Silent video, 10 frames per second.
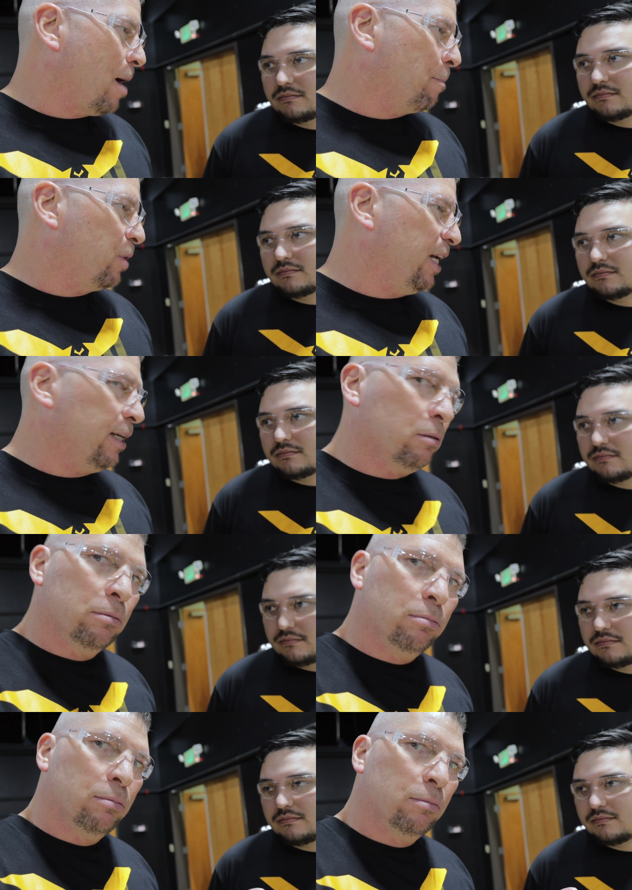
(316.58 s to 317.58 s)
Speaker 1: company,
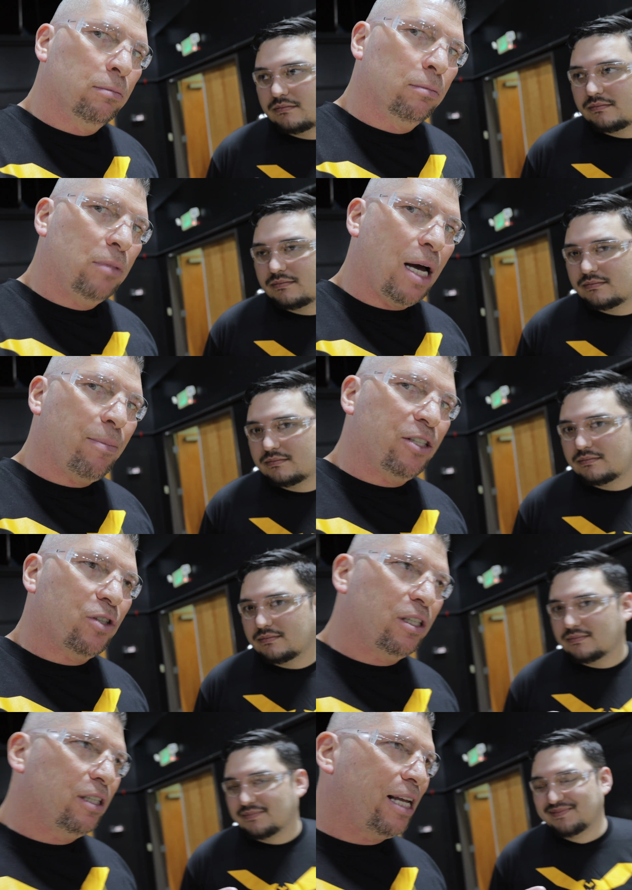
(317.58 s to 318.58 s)
not
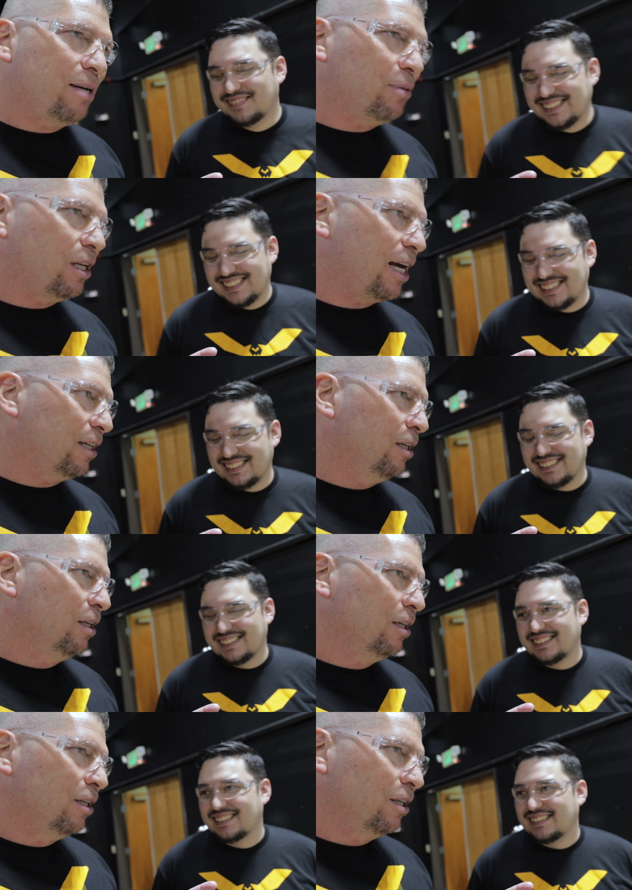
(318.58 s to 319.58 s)
mentioning the name, but like
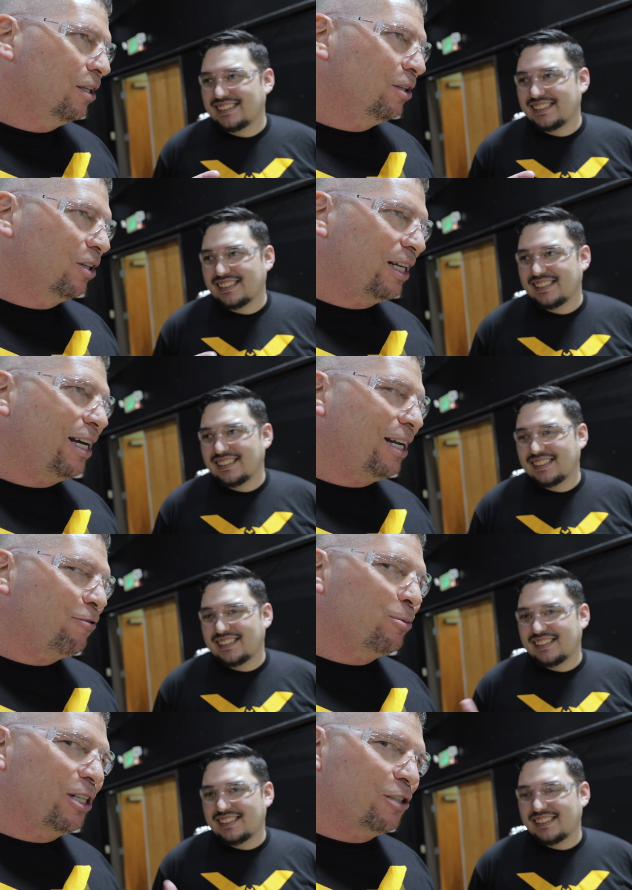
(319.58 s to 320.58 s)
looking at
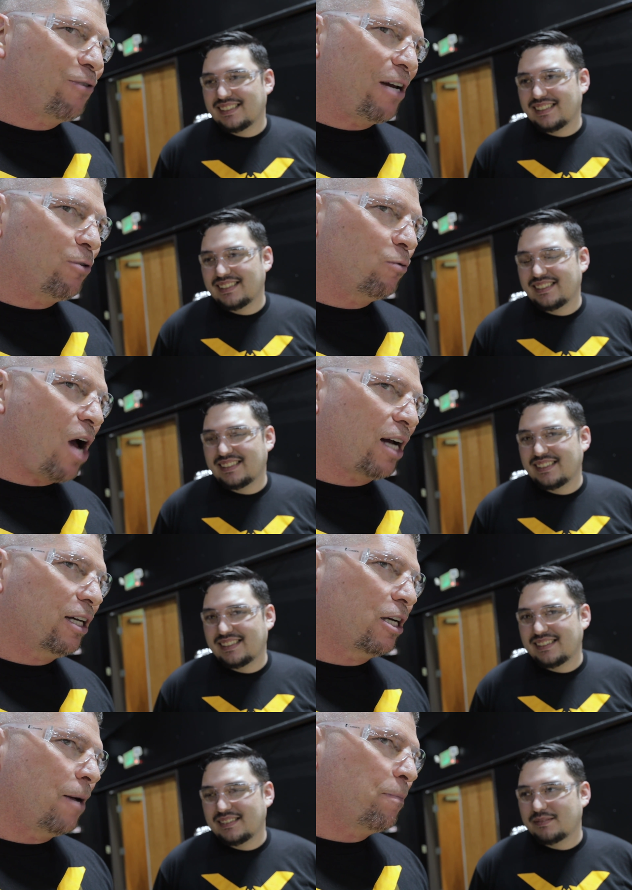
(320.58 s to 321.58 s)
everybody's favorite
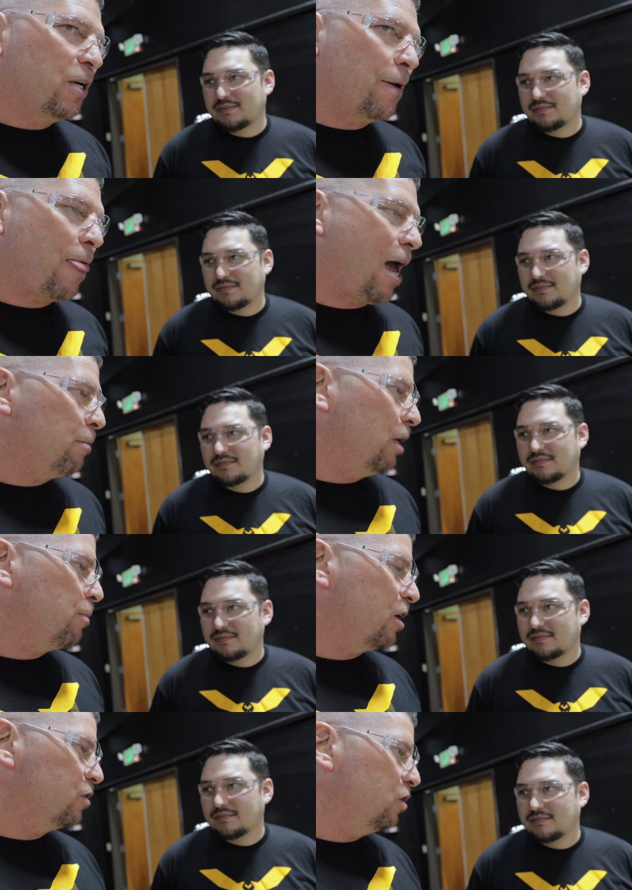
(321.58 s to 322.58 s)
rocket company, and how many
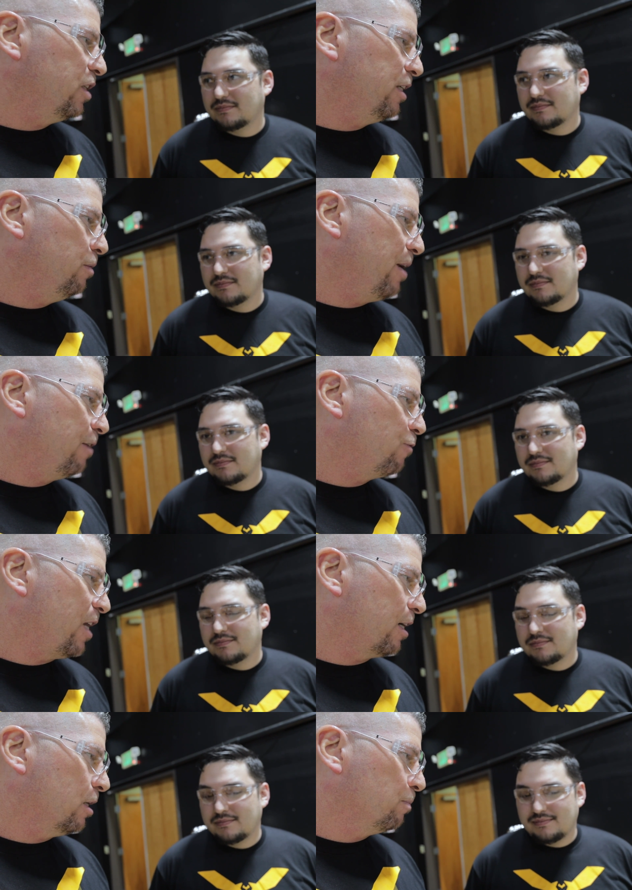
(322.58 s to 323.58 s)
parts do you think you made for
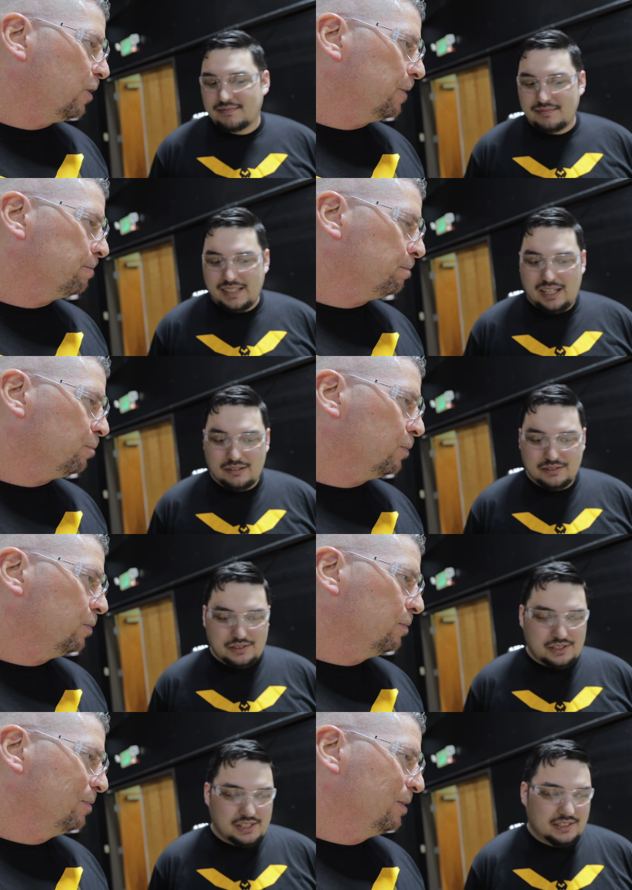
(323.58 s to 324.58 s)
that company? Oh,
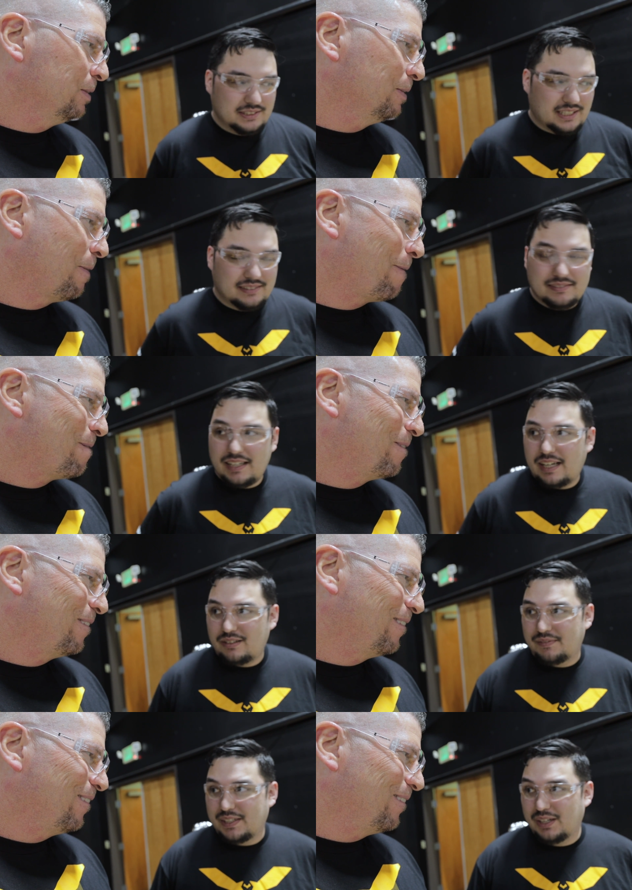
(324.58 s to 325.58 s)
geez, I
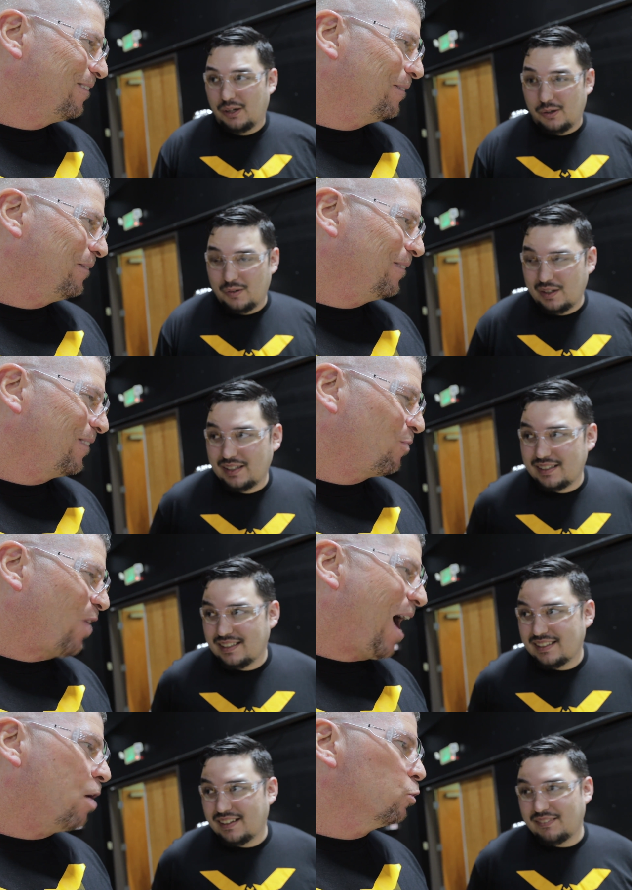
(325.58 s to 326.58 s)
don't even know.
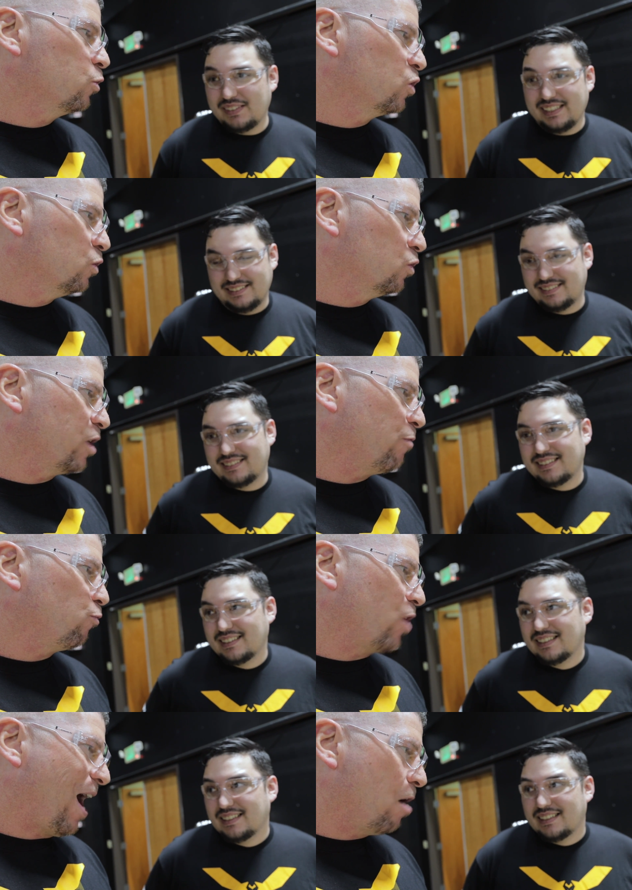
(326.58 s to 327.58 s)
Thousands and
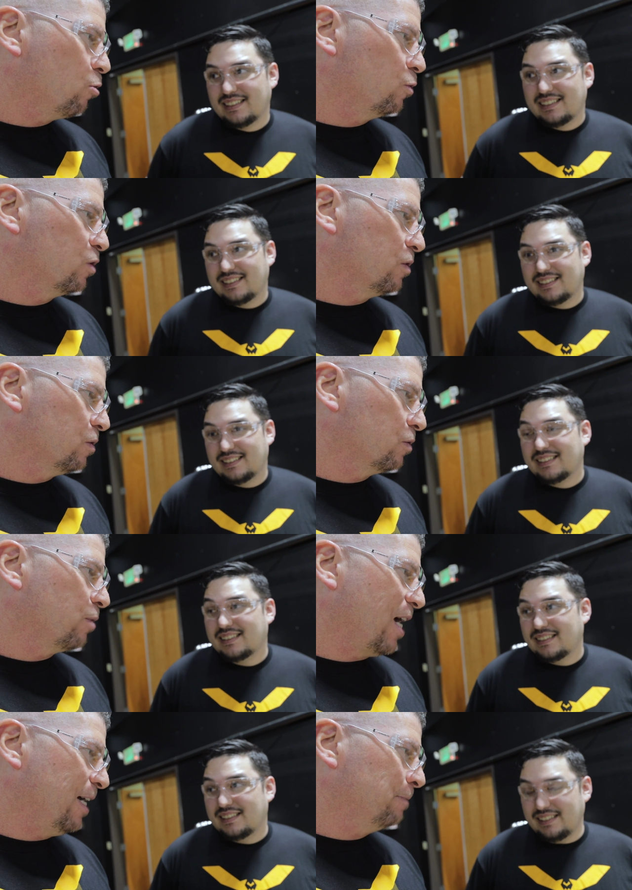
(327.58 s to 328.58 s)
thousands,
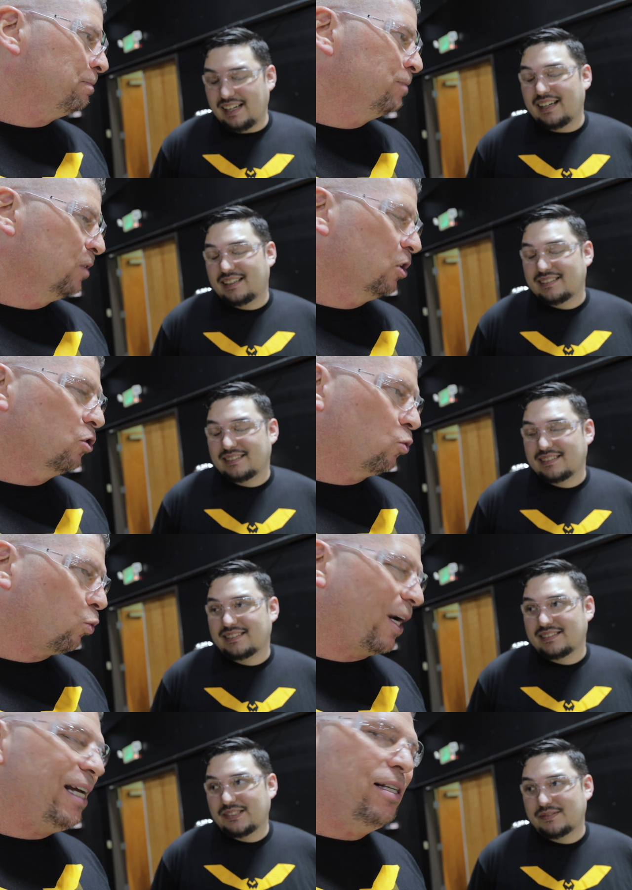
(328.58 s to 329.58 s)
right? Yeah.
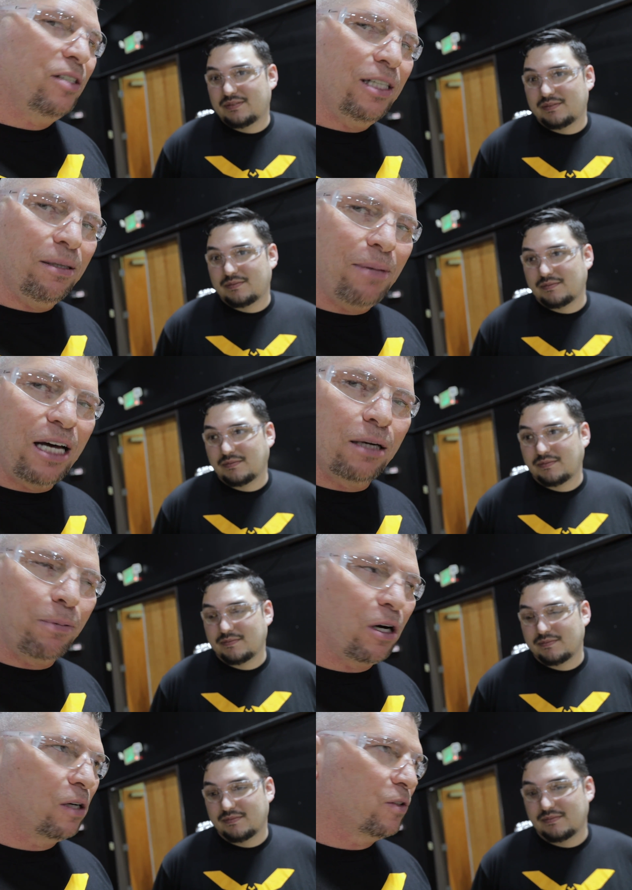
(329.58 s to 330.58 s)
Crazy amount of
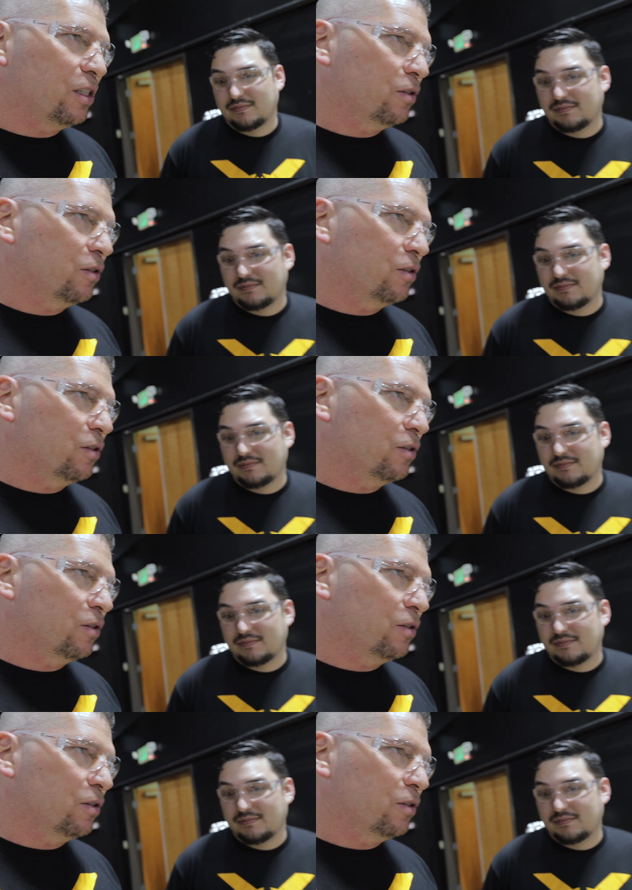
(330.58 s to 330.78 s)
parts